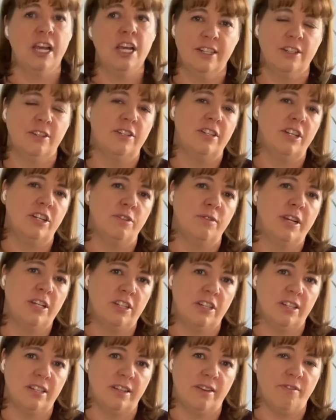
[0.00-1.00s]
So
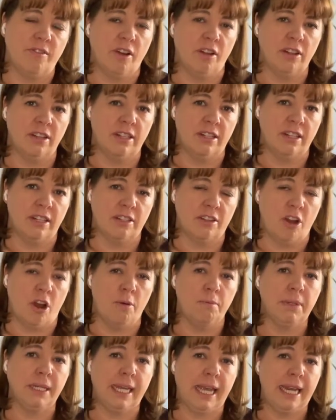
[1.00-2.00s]
situations that fall into this
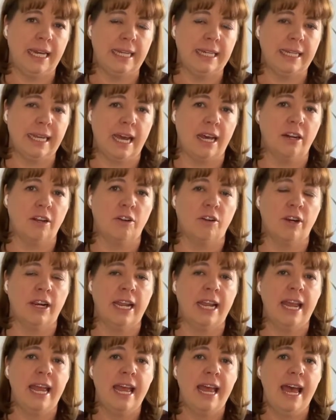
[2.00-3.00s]
complicated
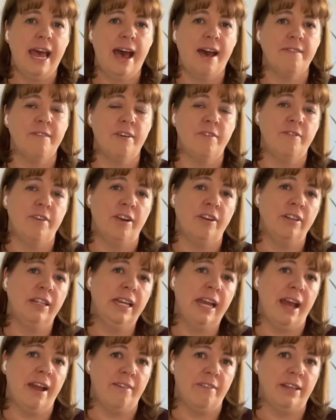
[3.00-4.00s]
category have a fairly
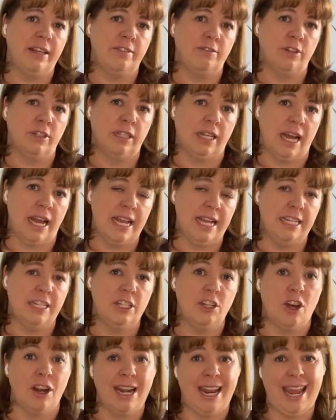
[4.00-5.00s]
heavy reliance
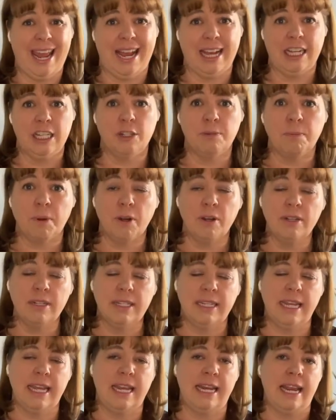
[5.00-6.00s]
on experts
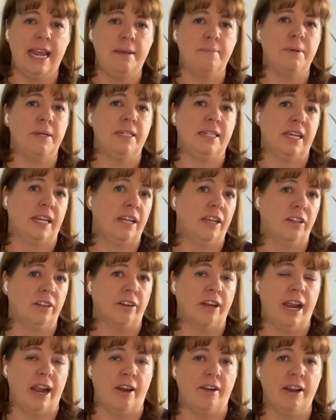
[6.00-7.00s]
in a
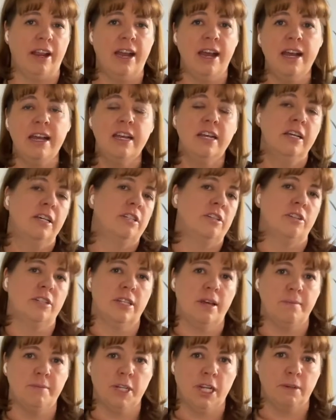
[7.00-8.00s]
particular area. So
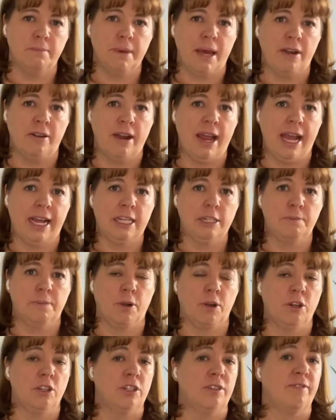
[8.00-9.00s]
subject matter
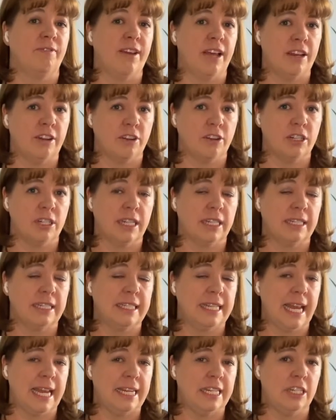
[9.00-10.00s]
experts, vendors
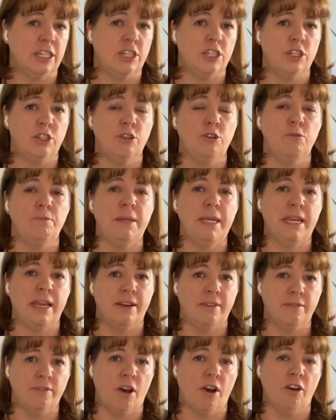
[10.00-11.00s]
tend to be
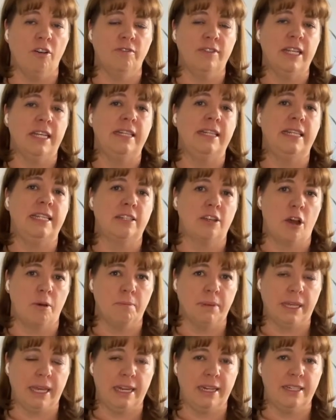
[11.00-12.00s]
involved in these
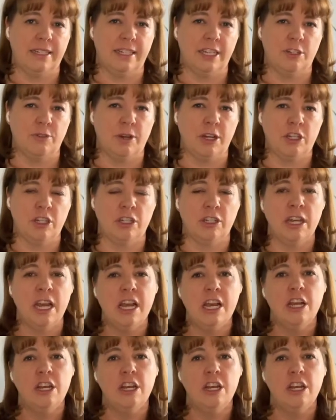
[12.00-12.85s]
complicated situations.